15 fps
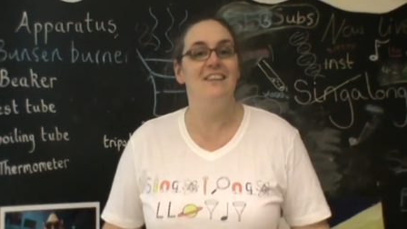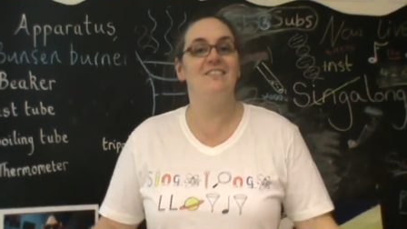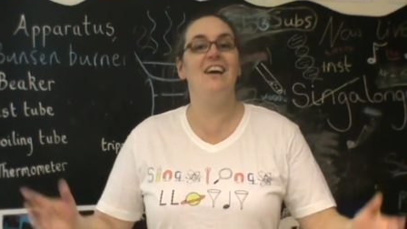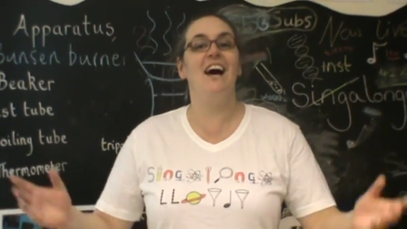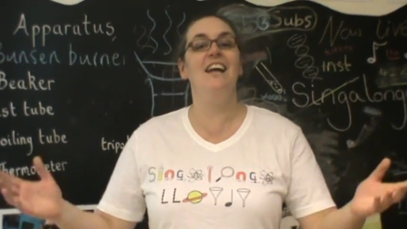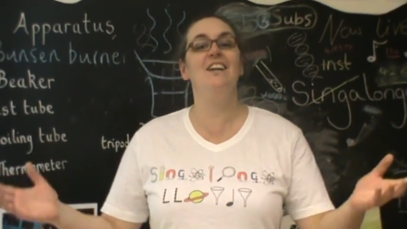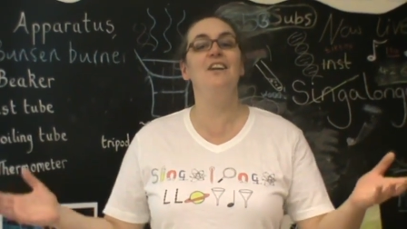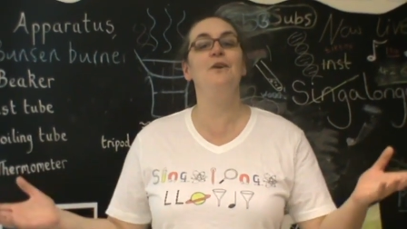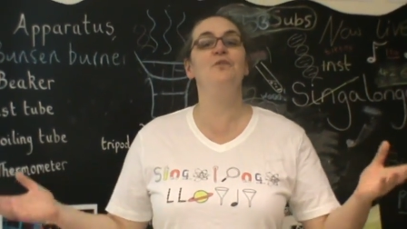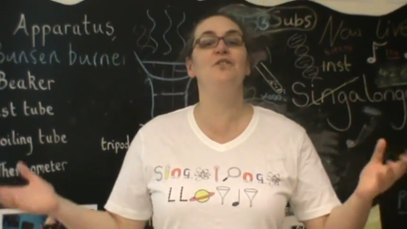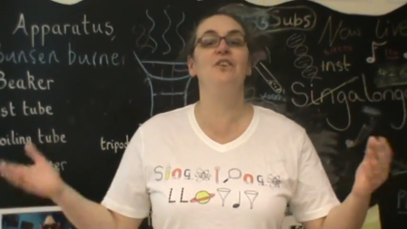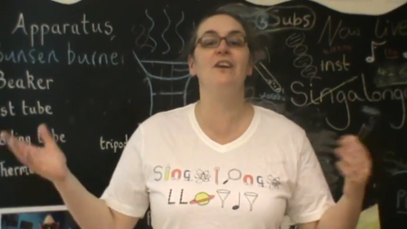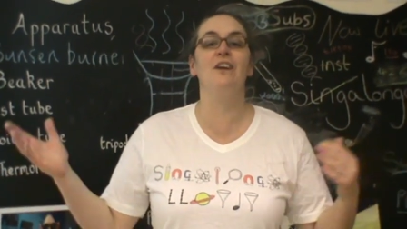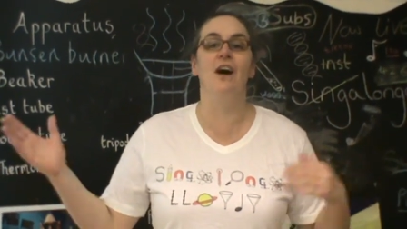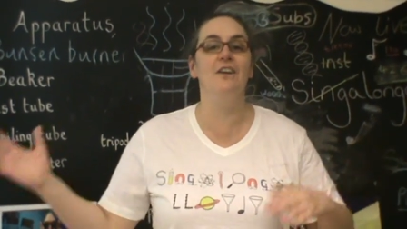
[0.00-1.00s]
Dilute
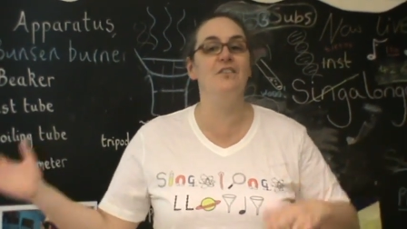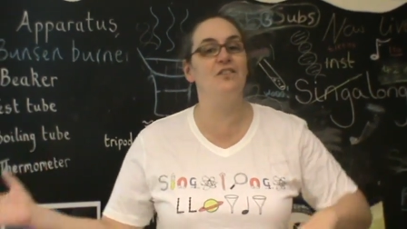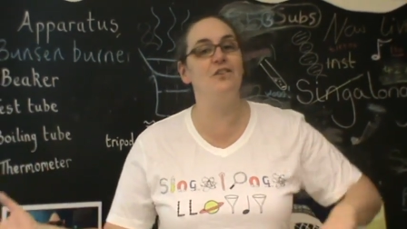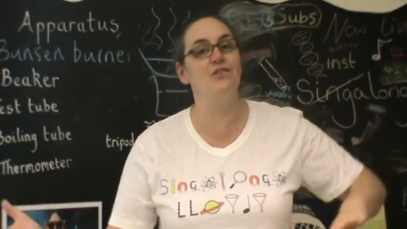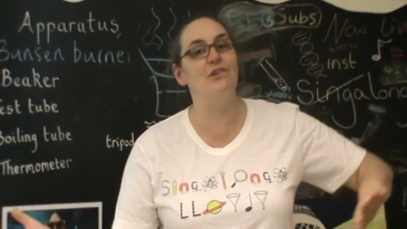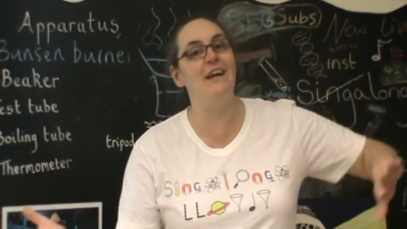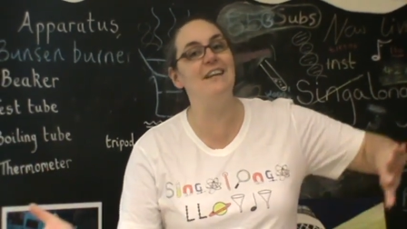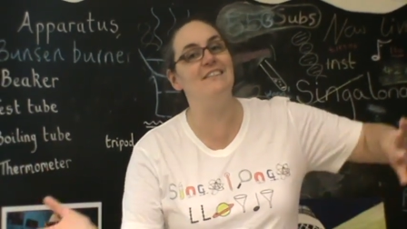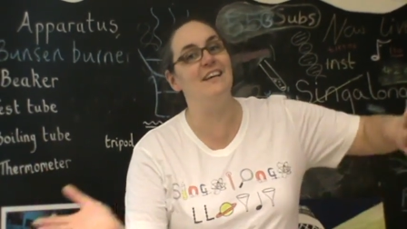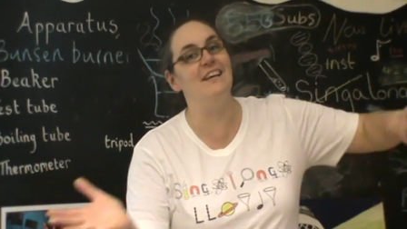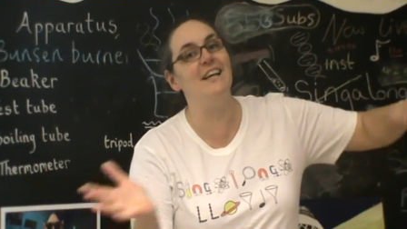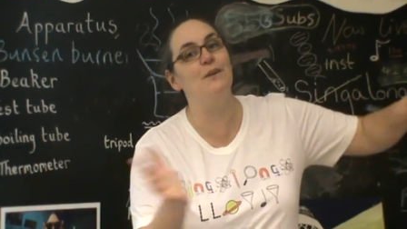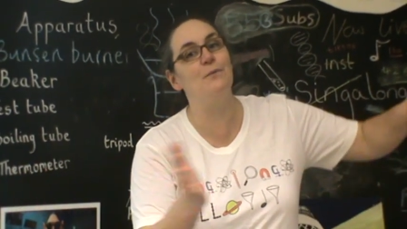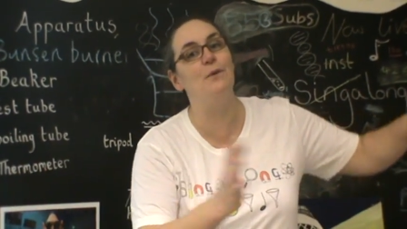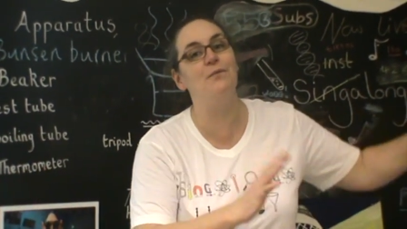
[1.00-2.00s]
to concentrated,
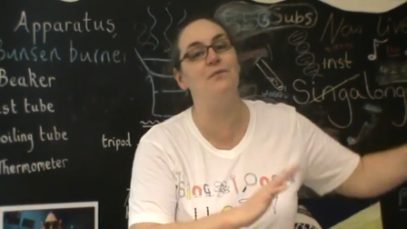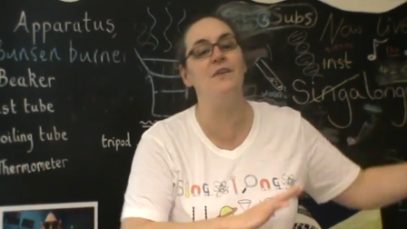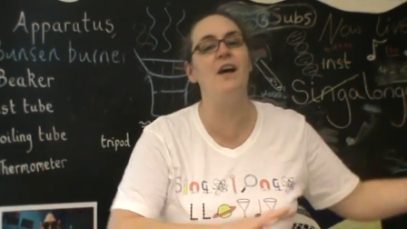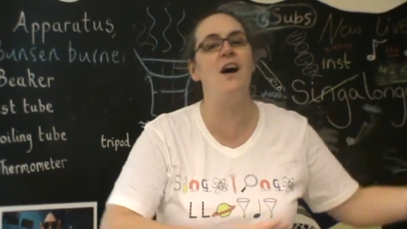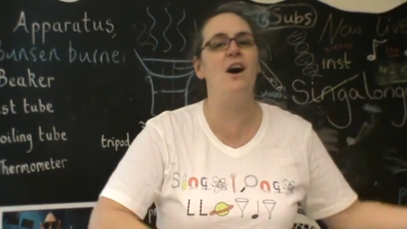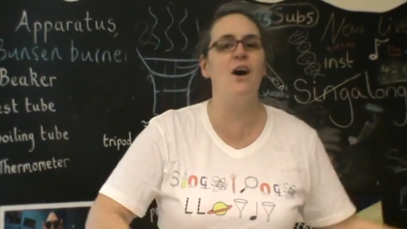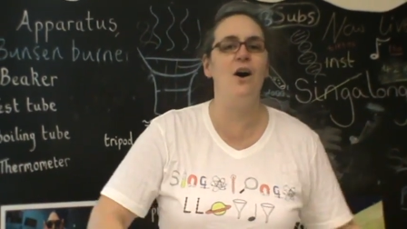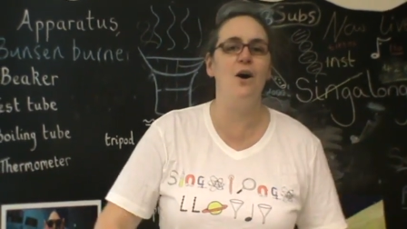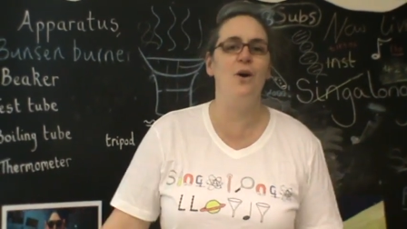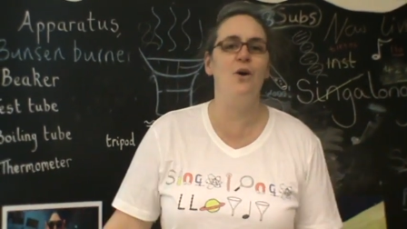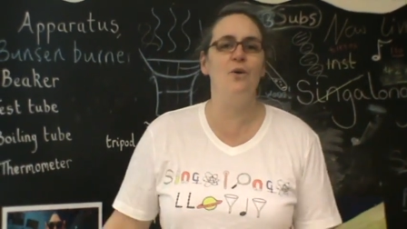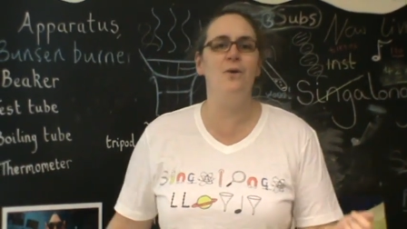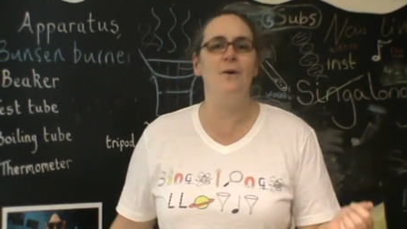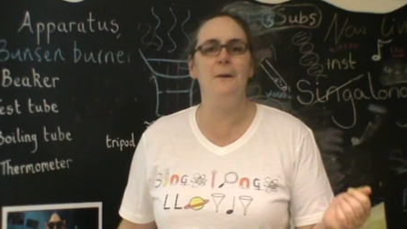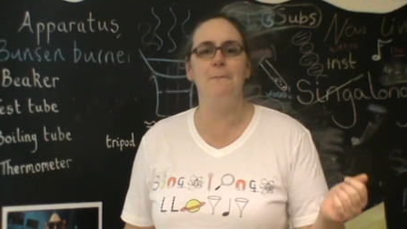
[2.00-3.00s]
it will
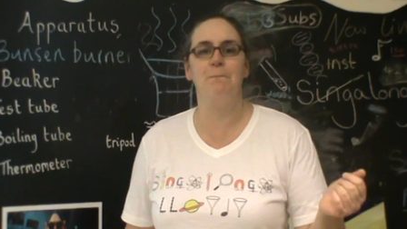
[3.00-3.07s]
flow.